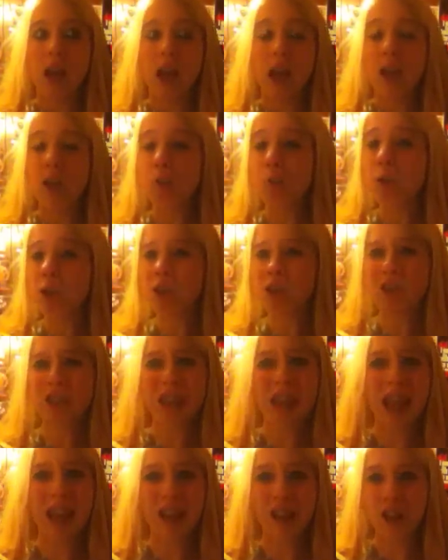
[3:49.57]
As much as
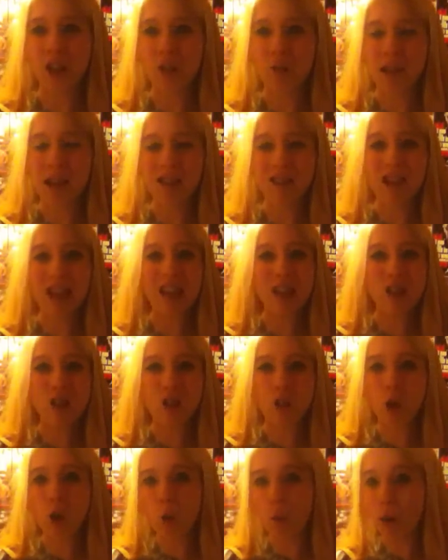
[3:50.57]
they had a good match, I
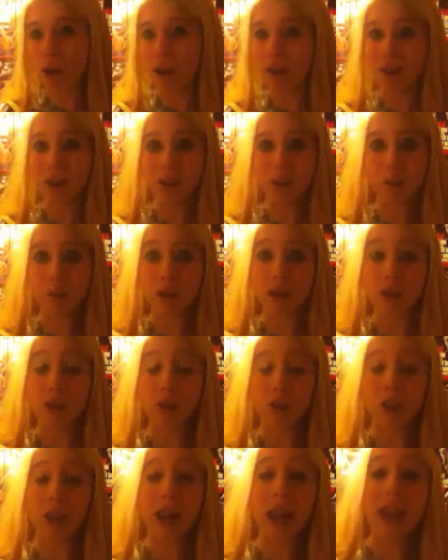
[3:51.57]
don't want to see them
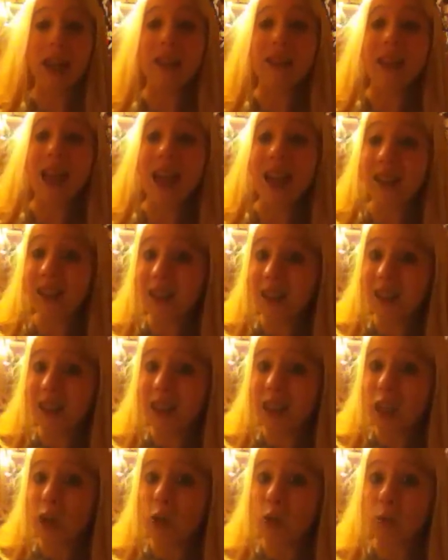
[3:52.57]
wrestle again. And
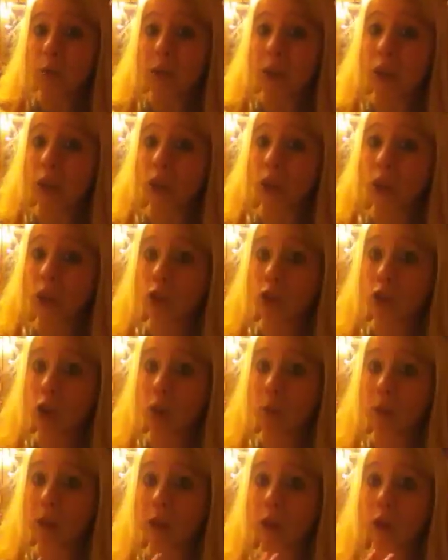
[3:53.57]
technically, it would be
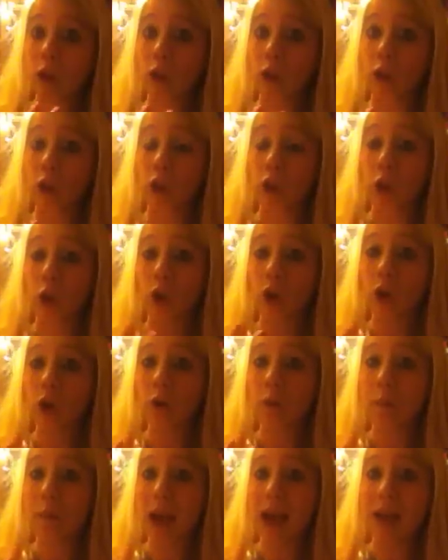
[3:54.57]
Shawn Michaels'
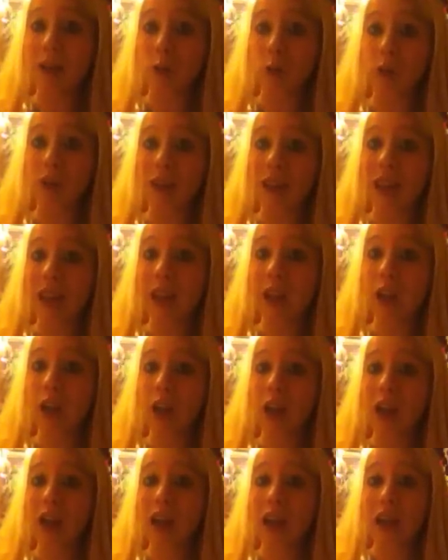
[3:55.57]
third match with
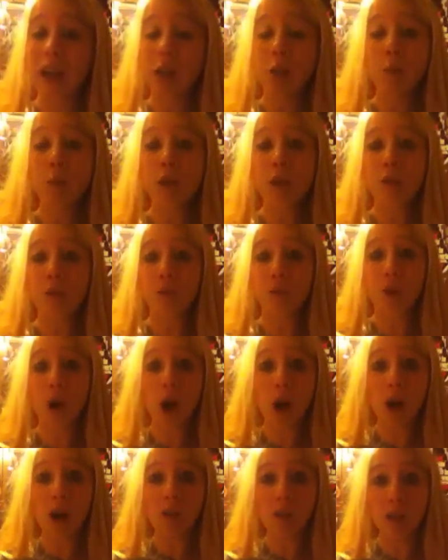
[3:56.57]
Taker. He'd be
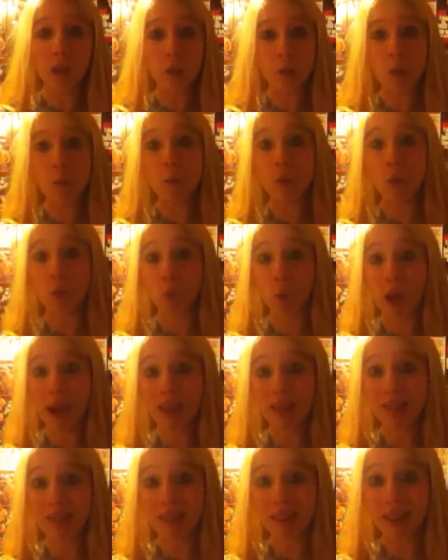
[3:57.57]
involved. He wouldn't be
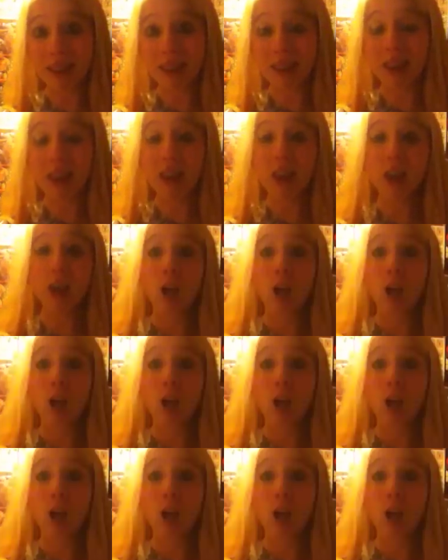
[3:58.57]
wrestling.